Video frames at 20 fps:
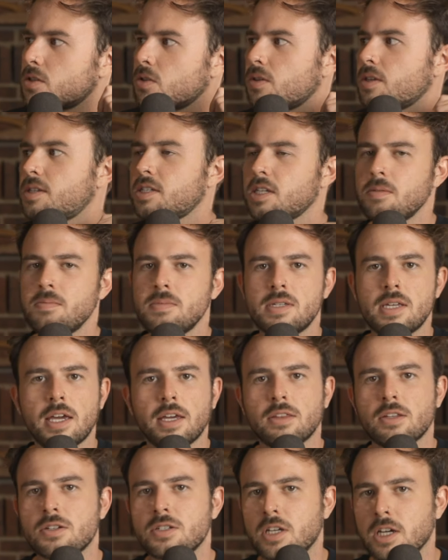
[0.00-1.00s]
So this seems
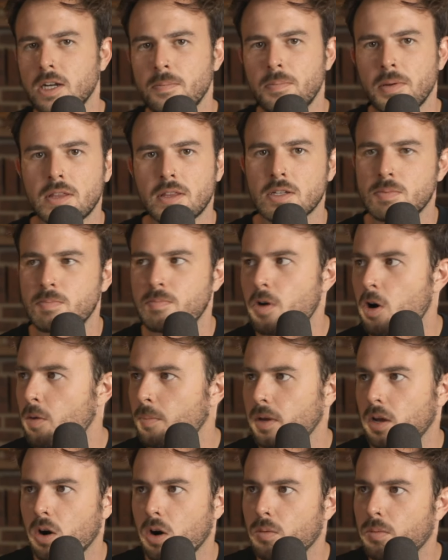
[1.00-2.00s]
like there's going to be this
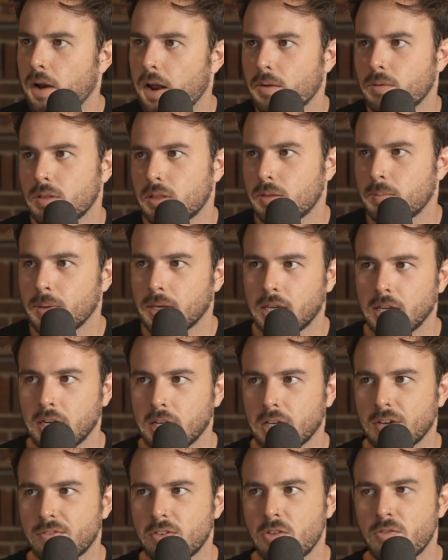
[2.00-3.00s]
moment around the
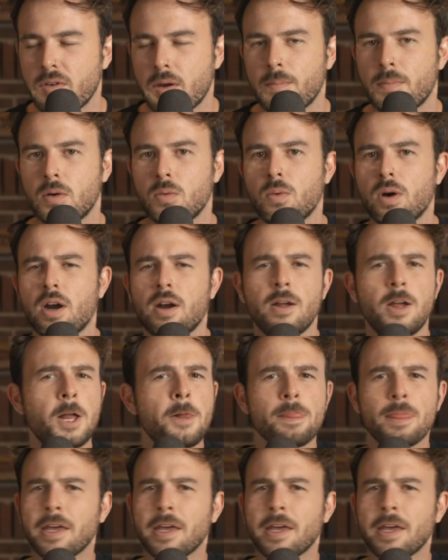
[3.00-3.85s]
beginning of November where